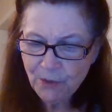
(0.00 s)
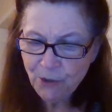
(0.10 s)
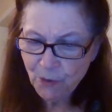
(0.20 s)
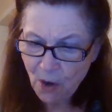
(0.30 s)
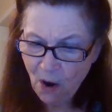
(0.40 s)

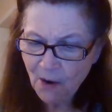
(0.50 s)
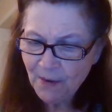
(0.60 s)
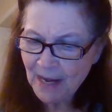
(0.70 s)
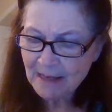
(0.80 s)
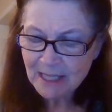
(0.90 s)
your
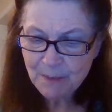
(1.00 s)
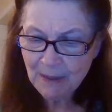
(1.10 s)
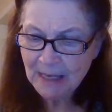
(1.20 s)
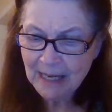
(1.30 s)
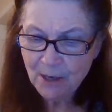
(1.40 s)
heart now
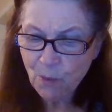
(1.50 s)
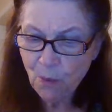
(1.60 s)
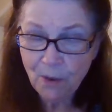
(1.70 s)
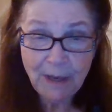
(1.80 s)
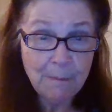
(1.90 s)
spinning in a
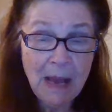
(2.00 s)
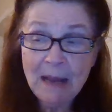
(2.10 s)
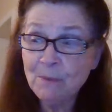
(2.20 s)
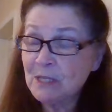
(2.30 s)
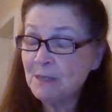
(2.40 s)
whirl, and
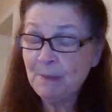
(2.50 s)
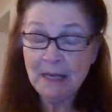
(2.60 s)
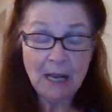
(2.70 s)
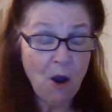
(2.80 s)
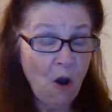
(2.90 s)
mine was
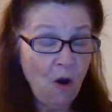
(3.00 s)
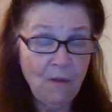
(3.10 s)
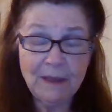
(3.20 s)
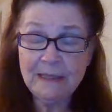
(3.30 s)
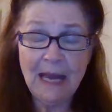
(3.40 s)
spinning all
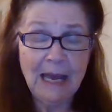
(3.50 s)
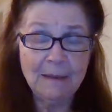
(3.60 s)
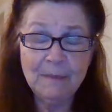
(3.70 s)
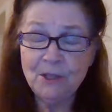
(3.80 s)
the time,